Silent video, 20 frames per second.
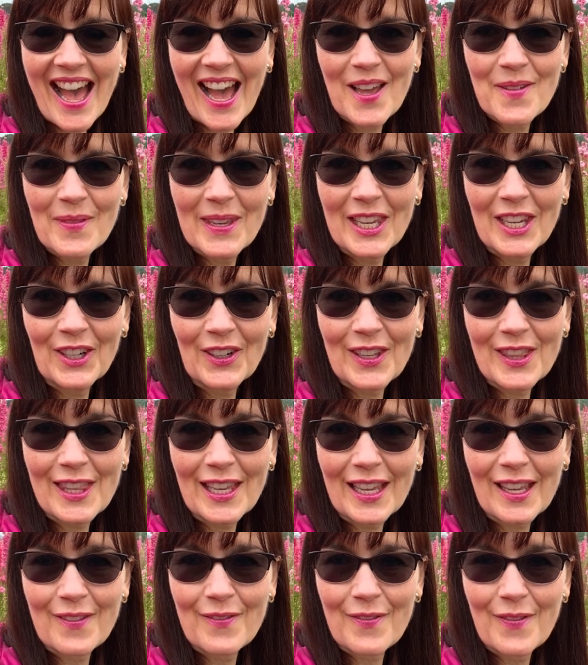I'm here at
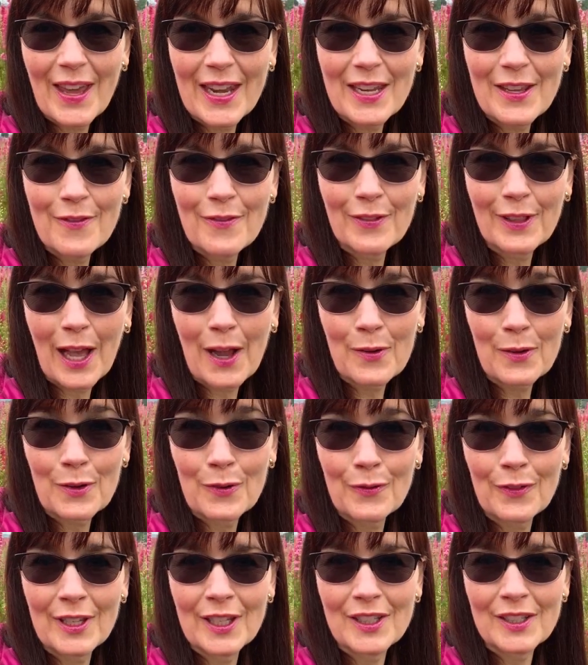the Confetti Flower
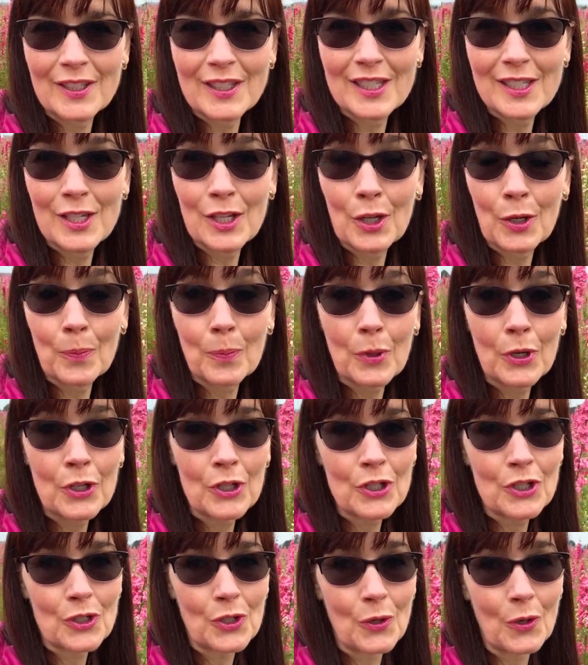Fields near
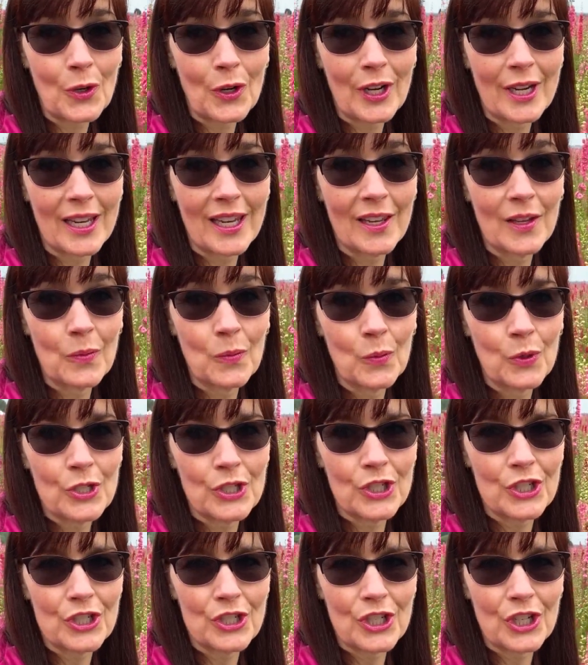Pershore in
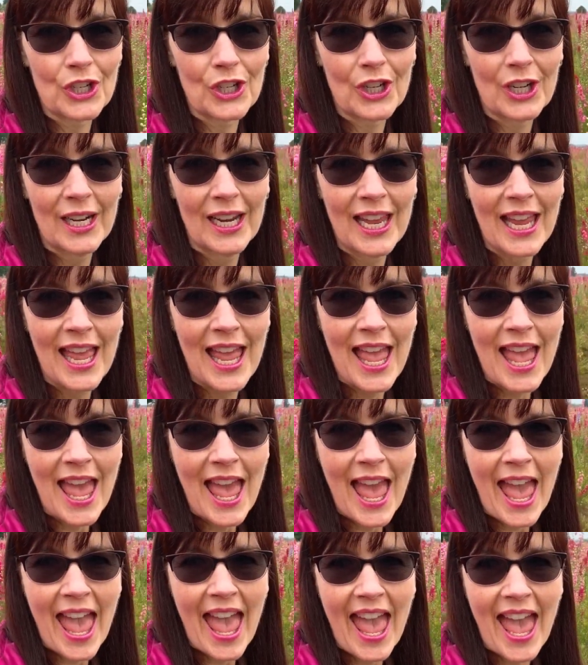Worcestershire.
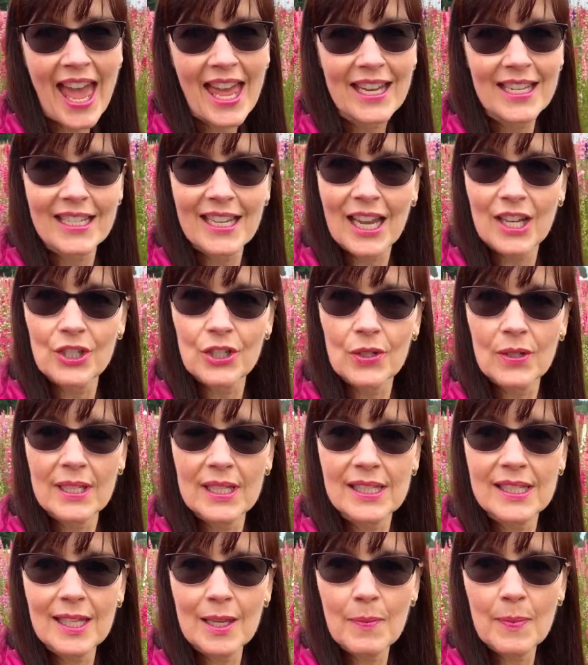And as you
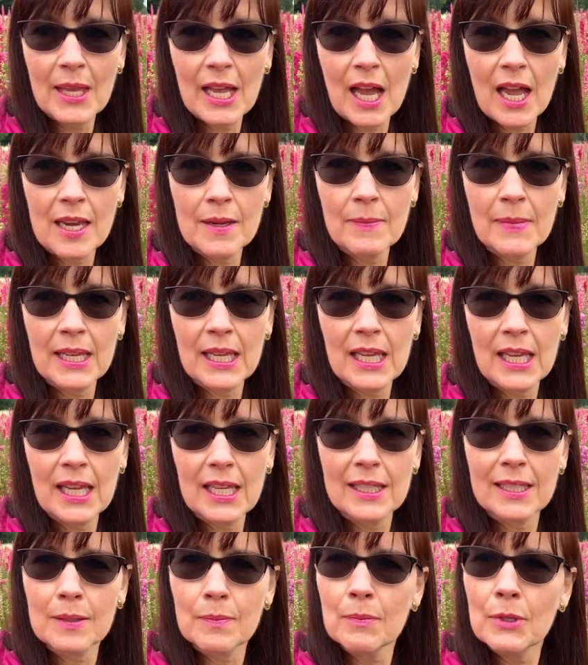can see behind me,
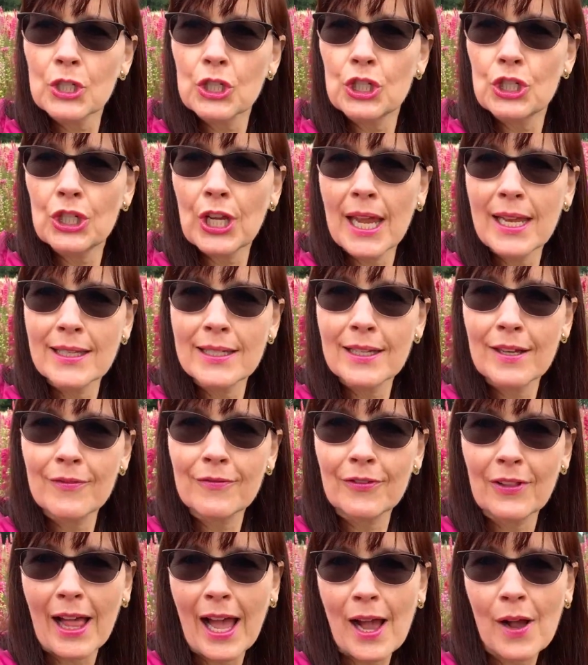it's magenta
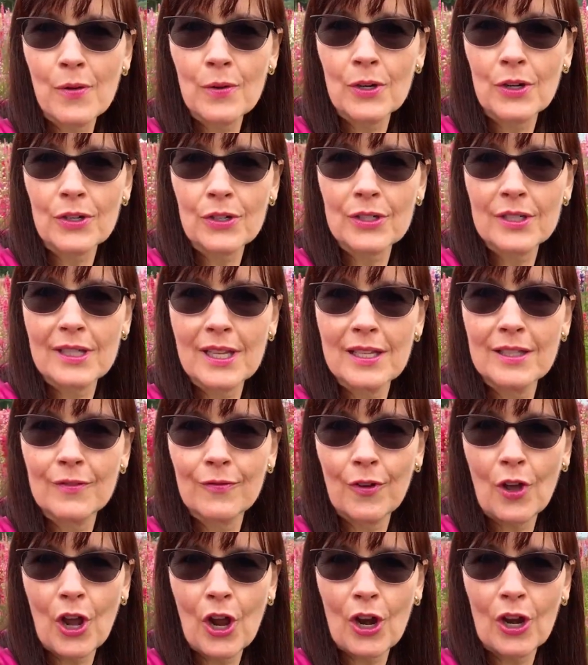flowers as
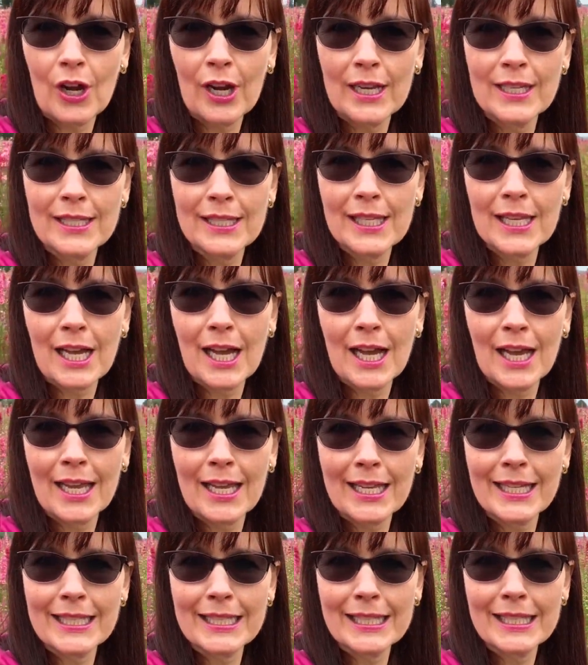far as the
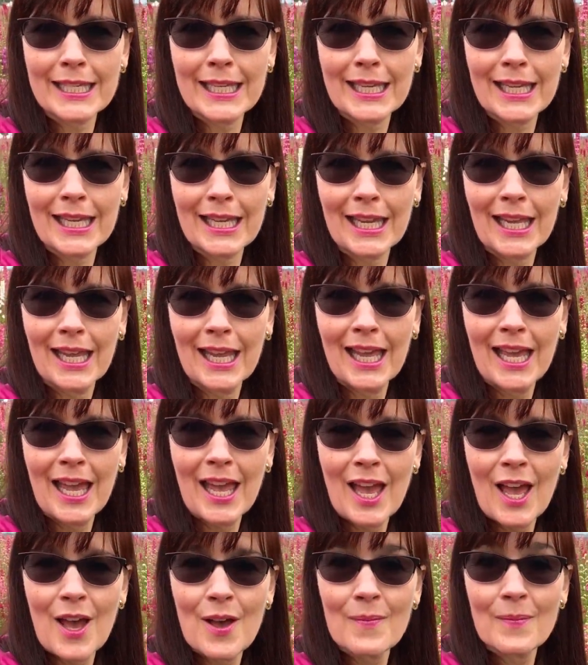eye can see.
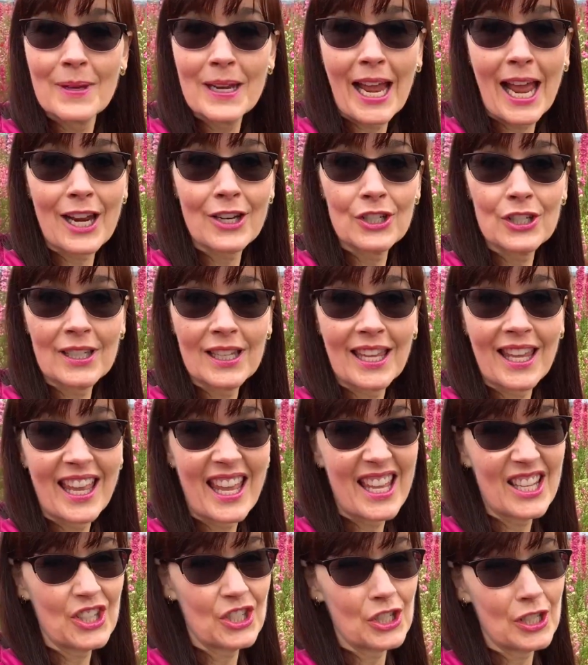But actually,
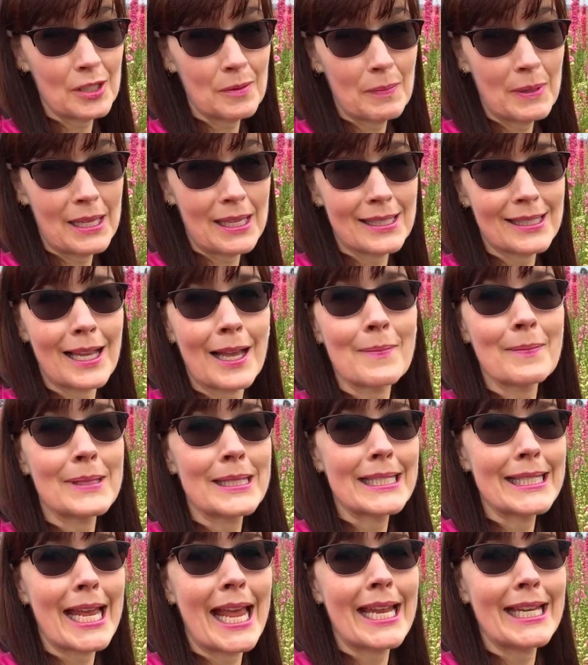it's just because I'm
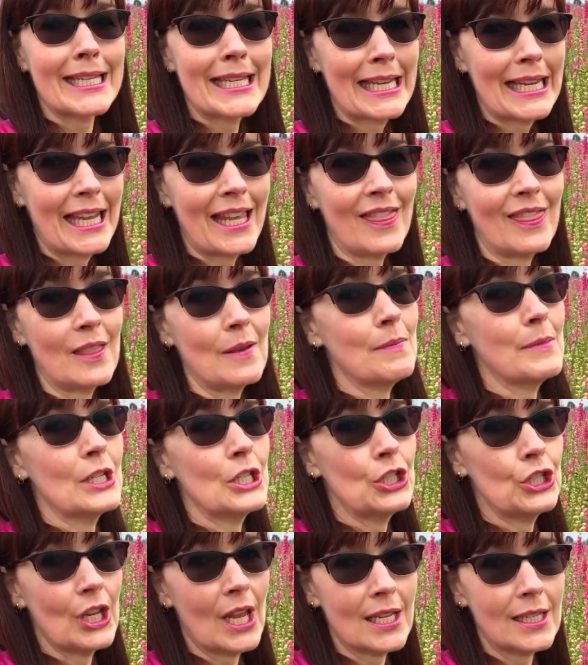standing in the
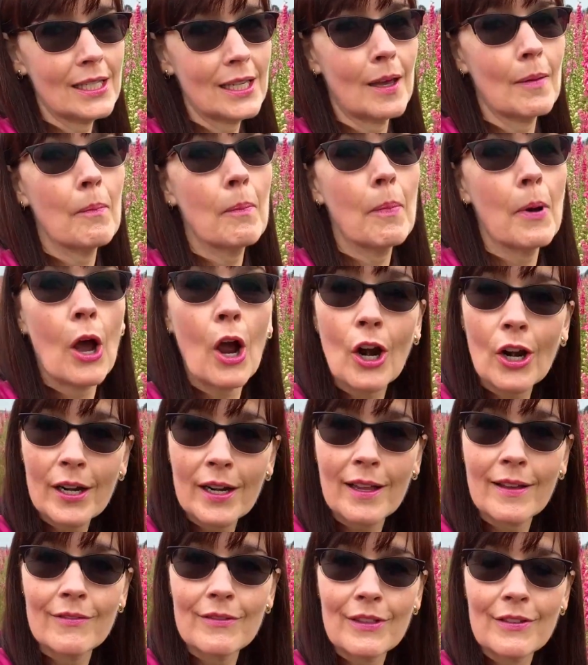magenta
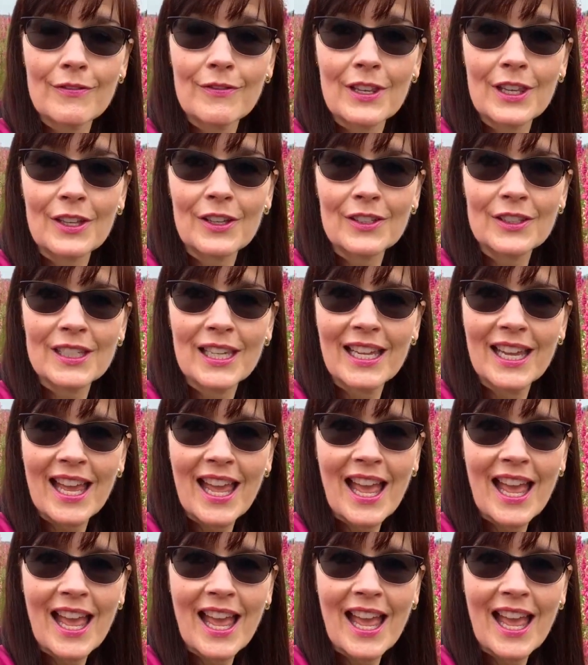part of the field.